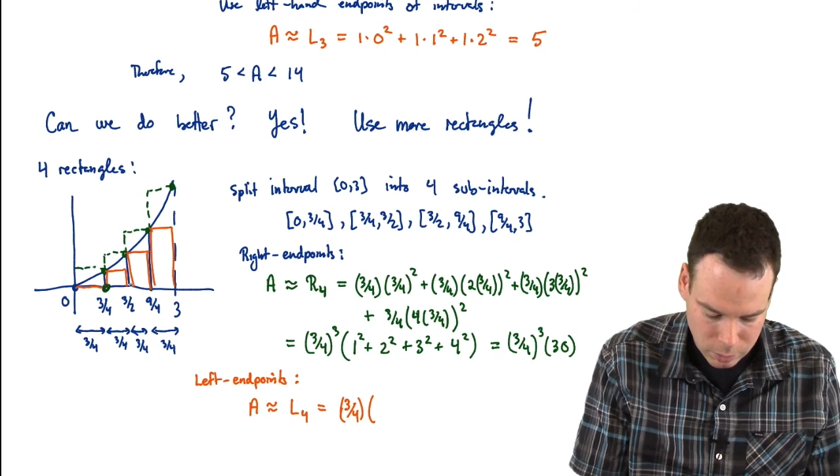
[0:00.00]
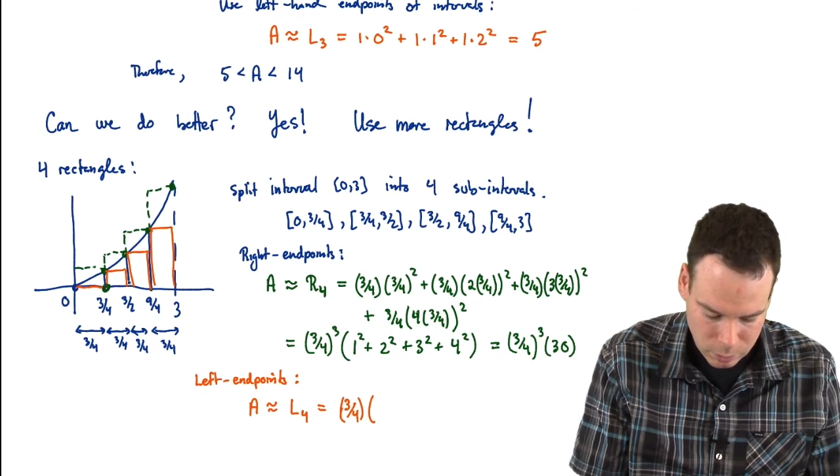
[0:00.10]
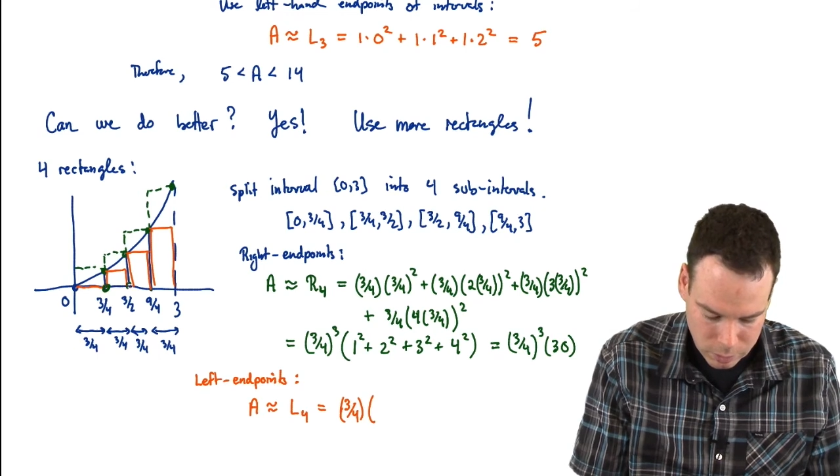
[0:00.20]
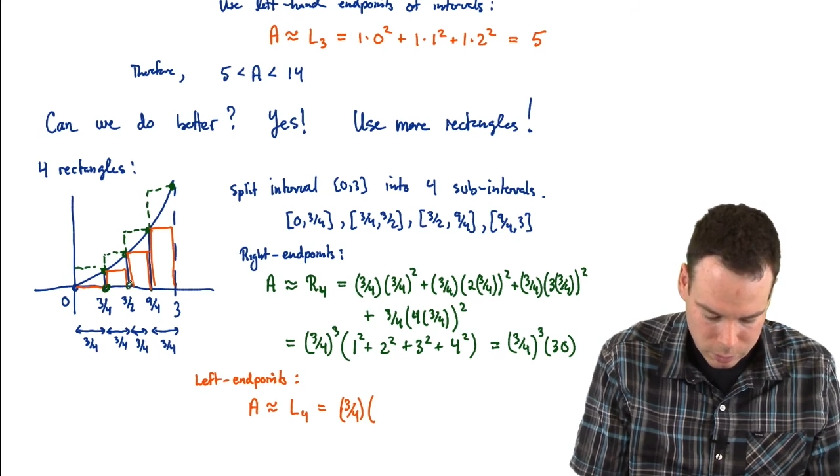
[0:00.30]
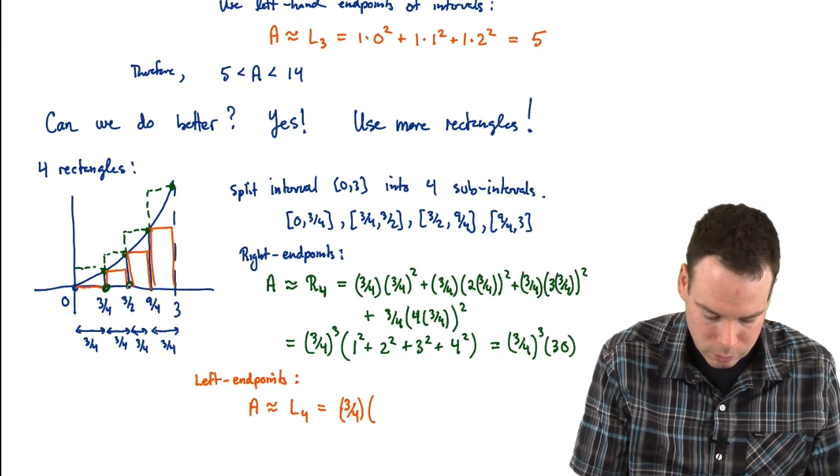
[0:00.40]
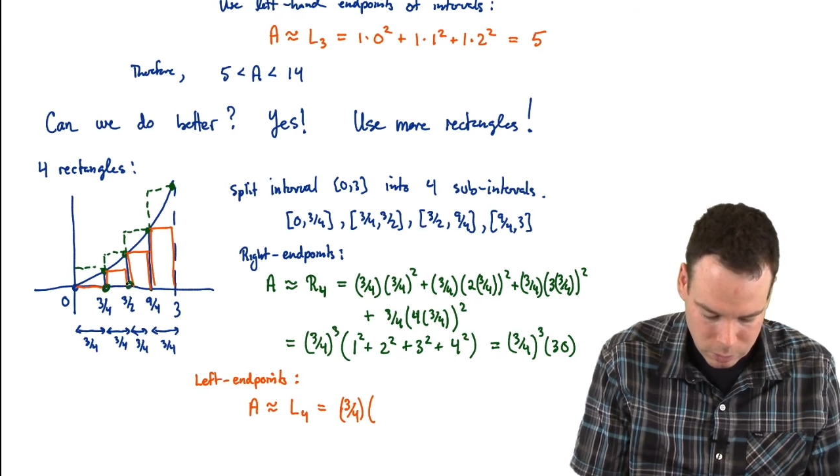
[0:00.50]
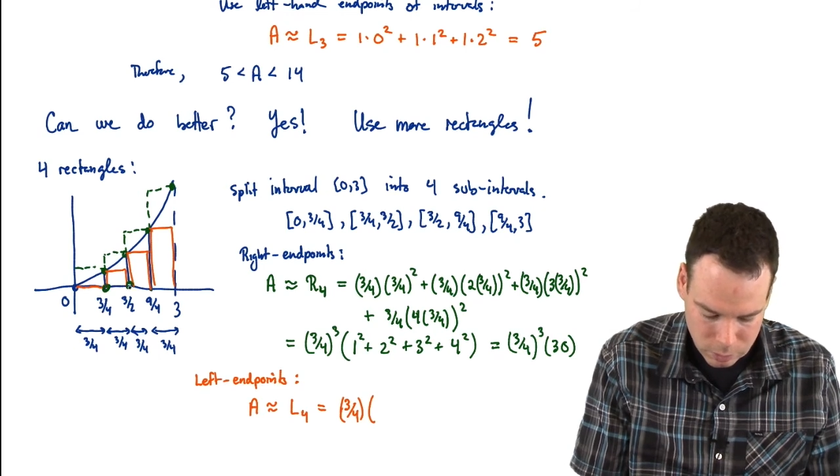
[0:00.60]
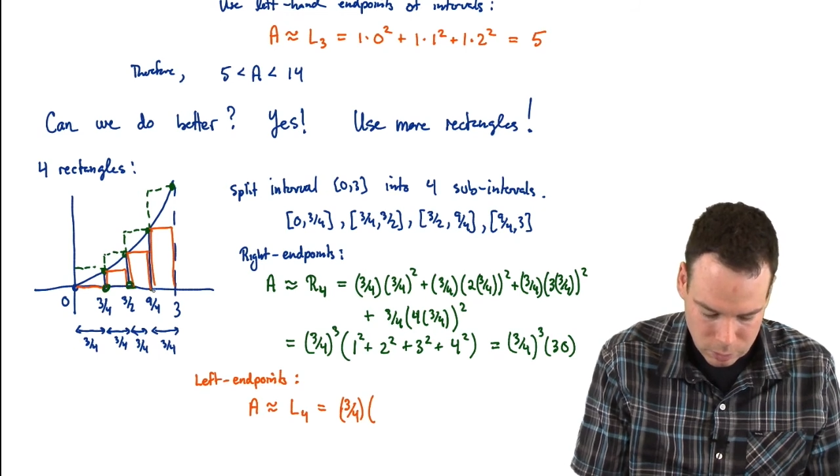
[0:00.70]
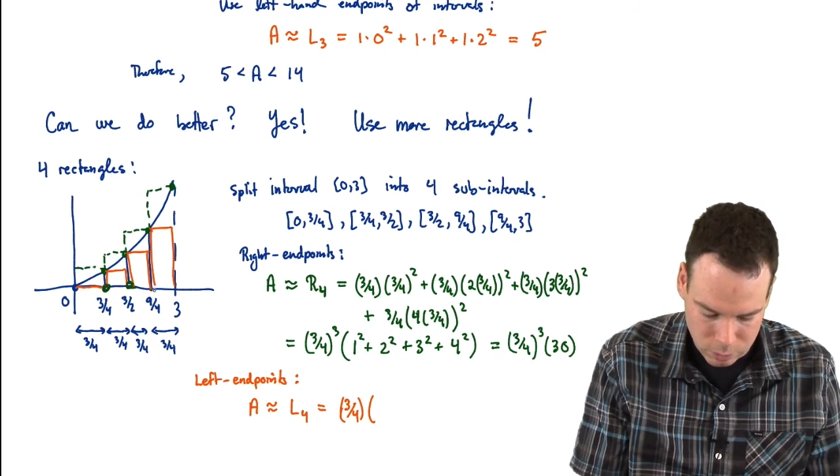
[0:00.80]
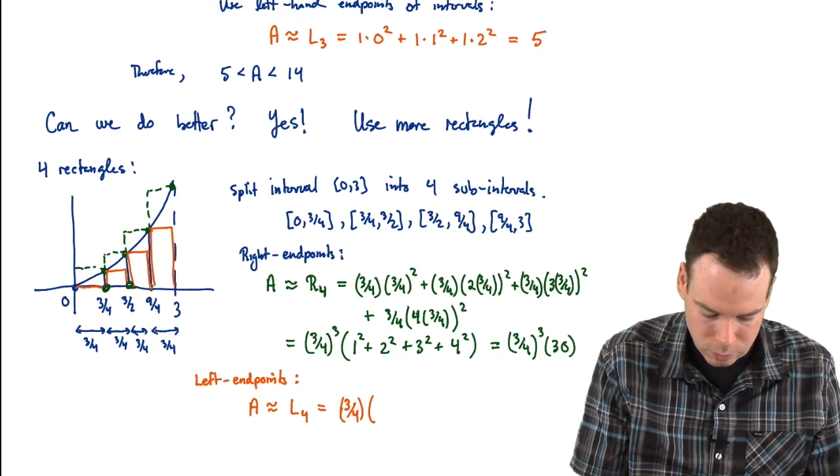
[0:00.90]
1 squared,
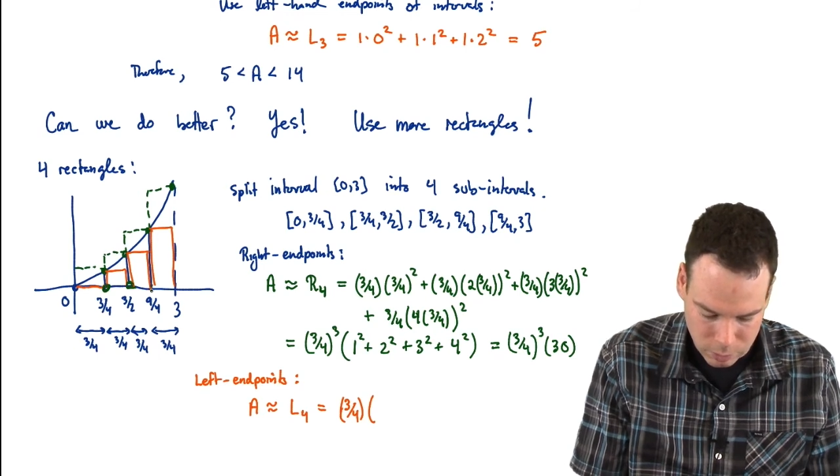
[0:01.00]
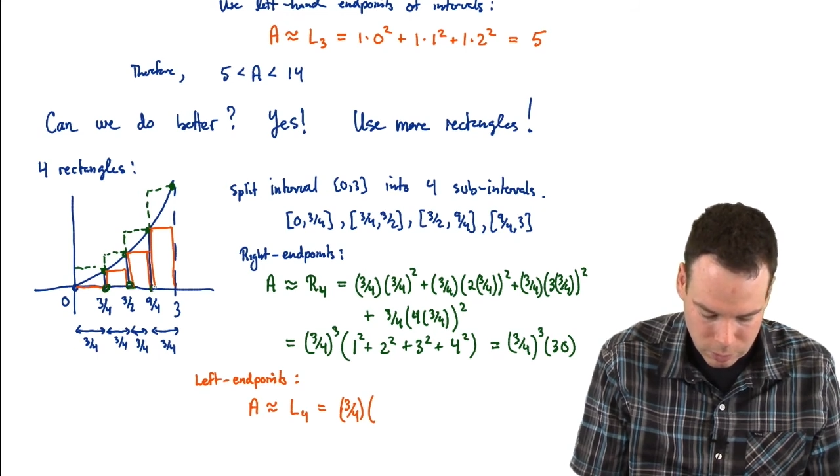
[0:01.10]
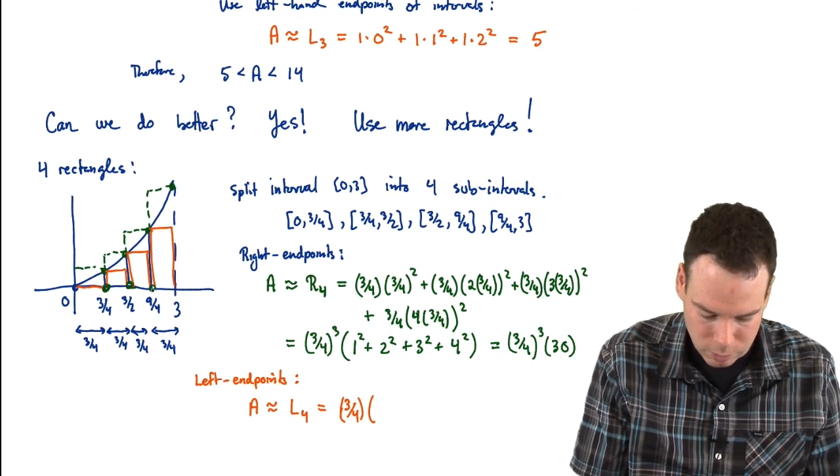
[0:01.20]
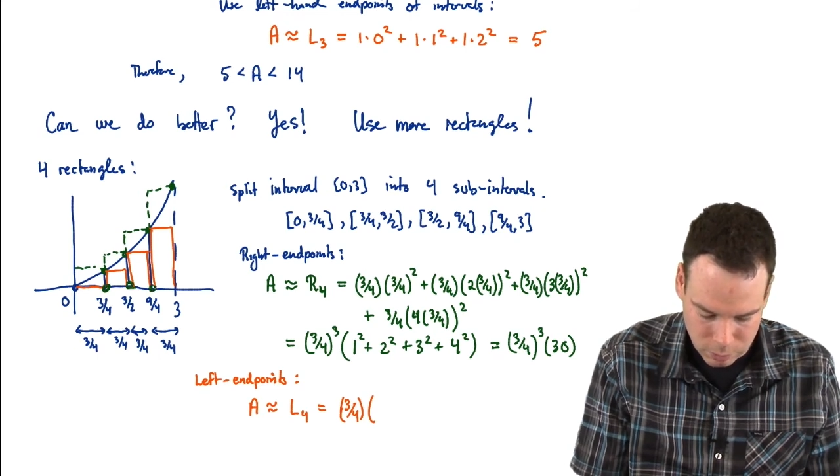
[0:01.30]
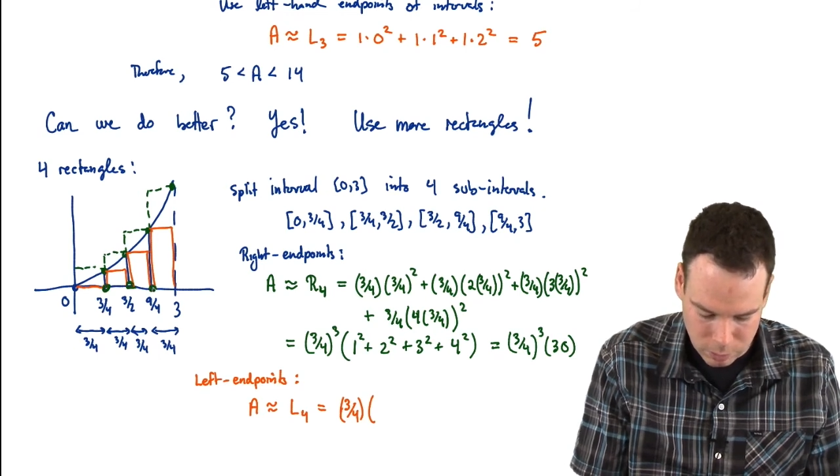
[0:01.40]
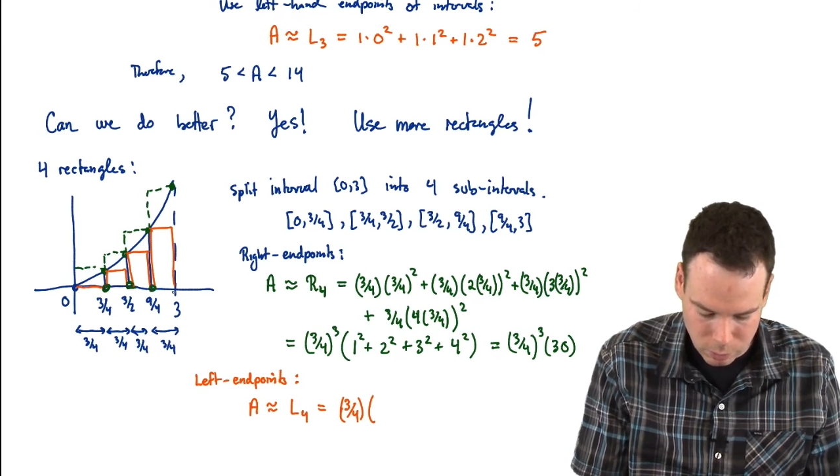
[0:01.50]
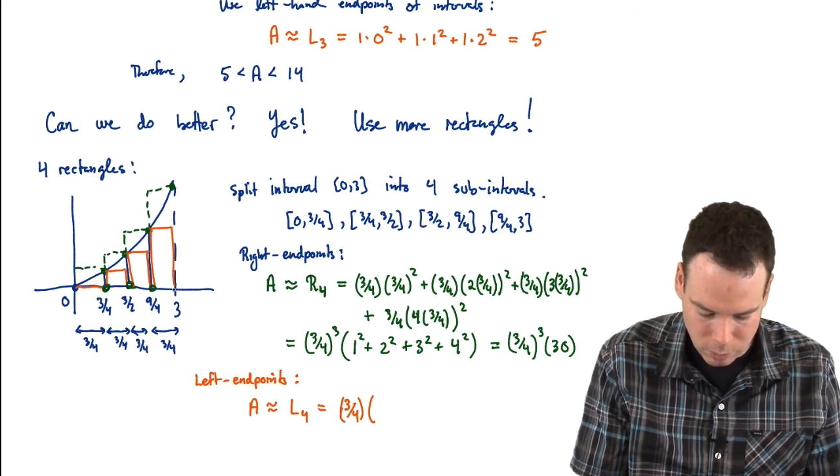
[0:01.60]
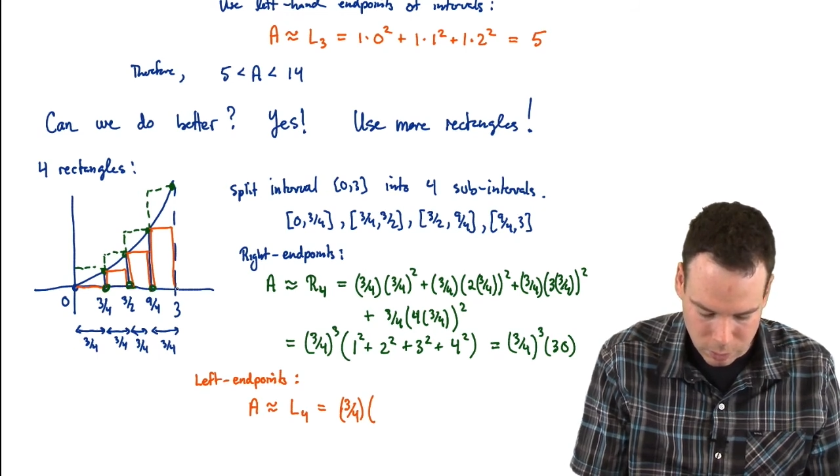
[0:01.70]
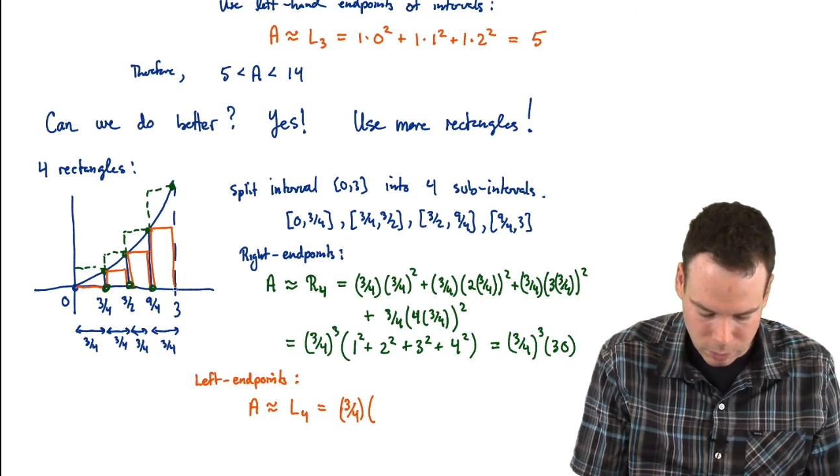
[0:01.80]
2 squared, 3 squared,